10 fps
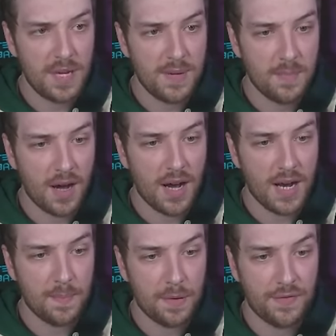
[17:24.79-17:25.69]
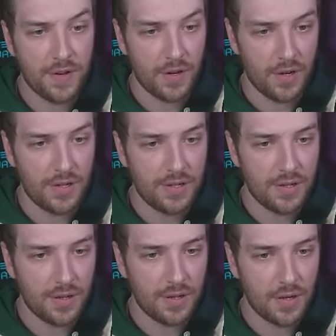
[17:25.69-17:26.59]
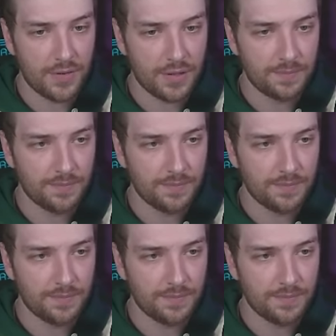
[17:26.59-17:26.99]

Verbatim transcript: be my preferred. Over.